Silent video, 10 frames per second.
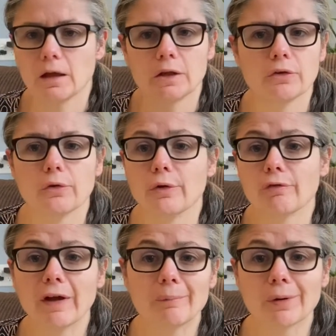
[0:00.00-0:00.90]
to
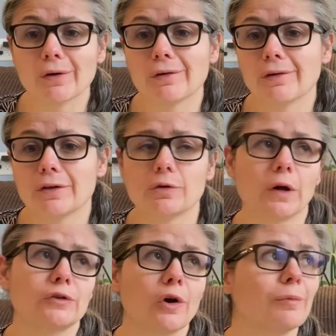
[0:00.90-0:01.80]
November, two
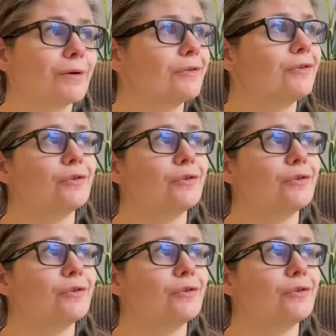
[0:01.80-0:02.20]
Octobers,